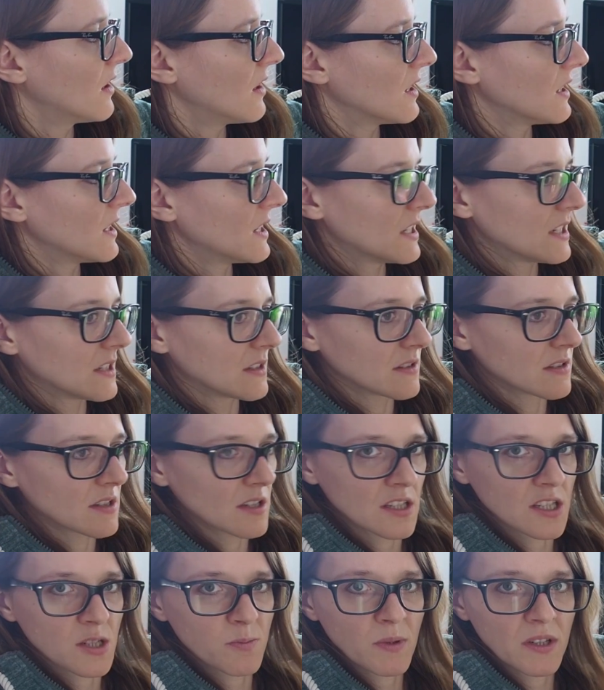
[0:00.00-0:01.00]
And
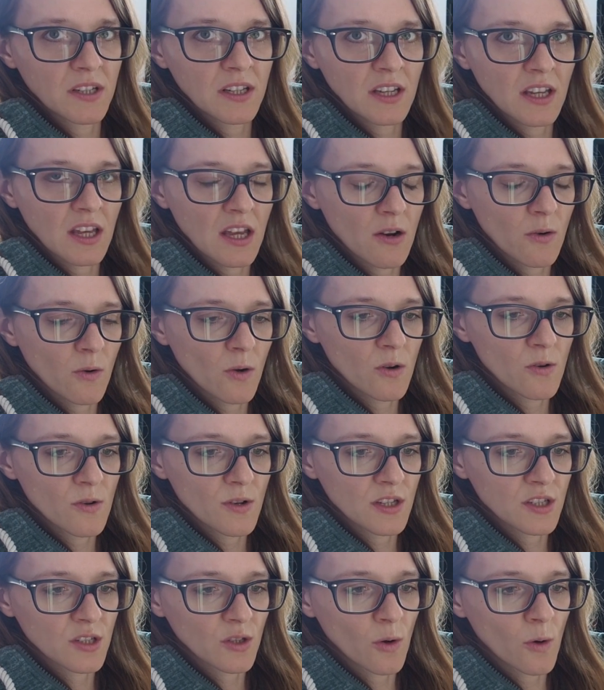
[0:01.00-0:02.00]
a spinning arrow
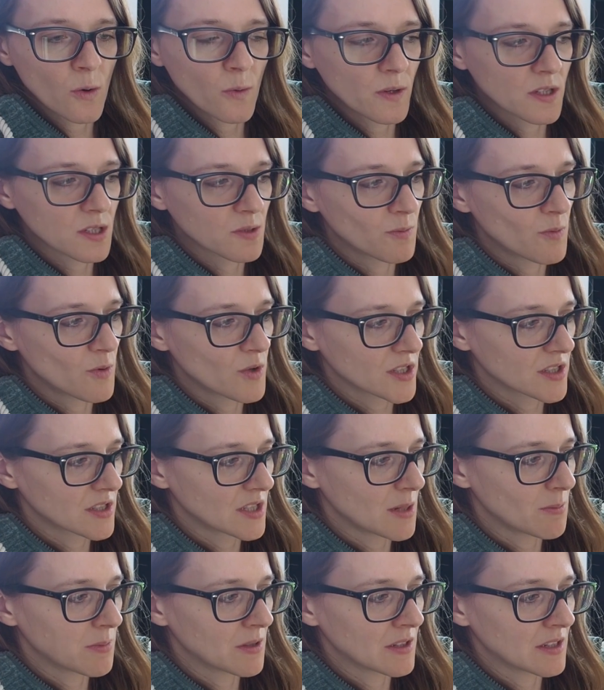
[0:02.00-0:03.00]
is always more
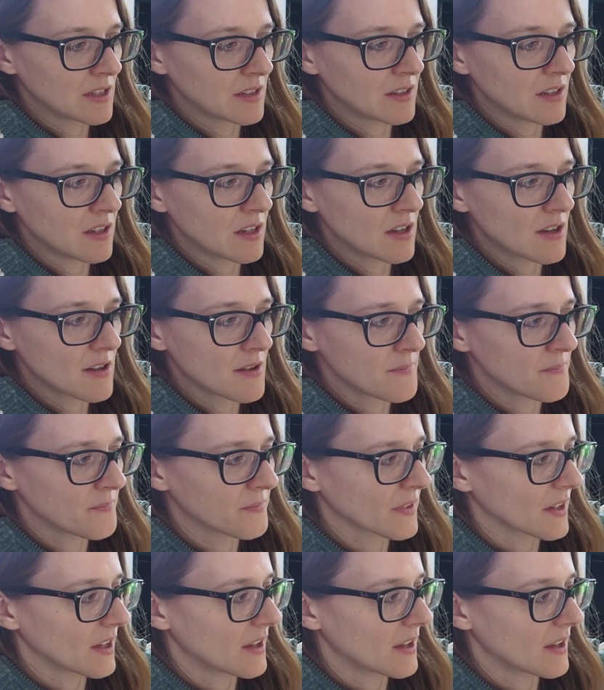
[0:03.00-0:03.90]
stable in the air